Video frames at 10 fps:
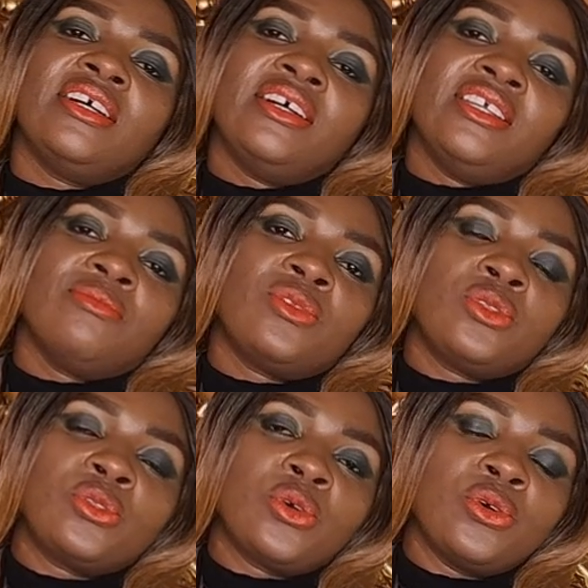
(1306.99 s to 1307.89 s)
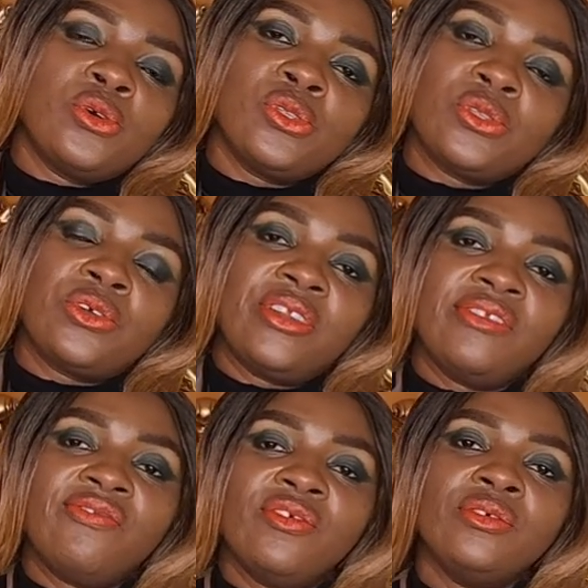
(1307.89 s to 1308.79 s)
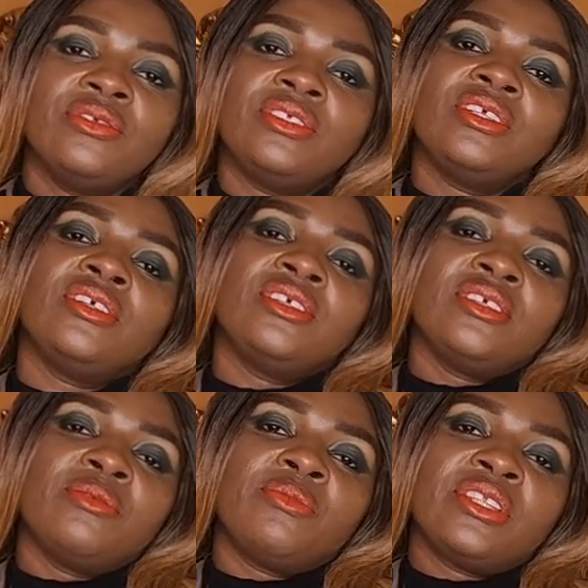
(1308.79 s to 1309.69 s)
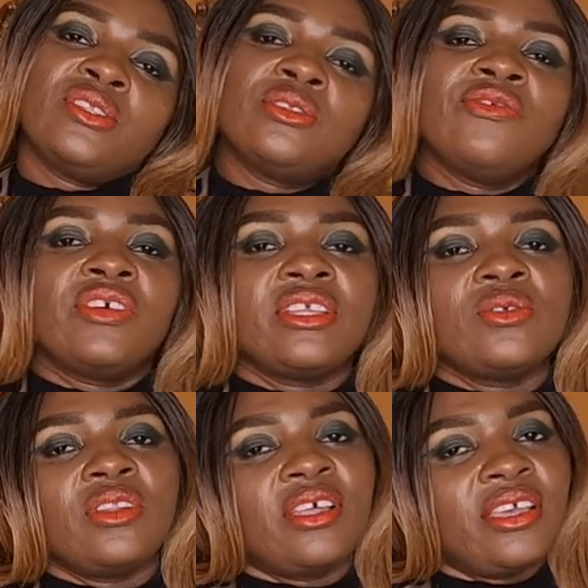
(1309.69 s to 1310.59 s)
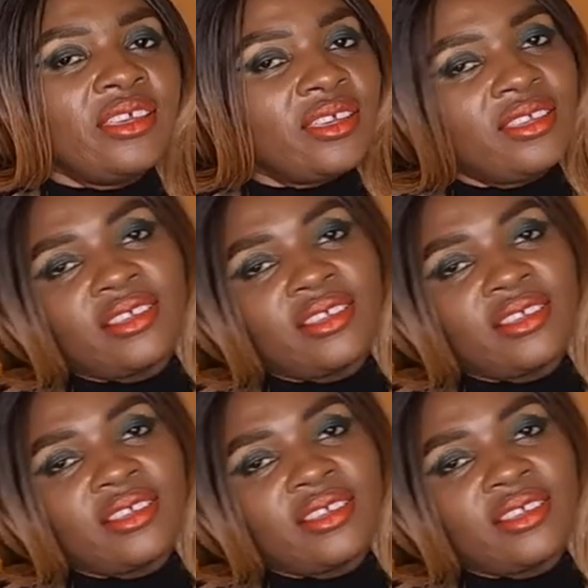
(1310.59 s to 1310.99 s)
i am so so grateful please do not forget to like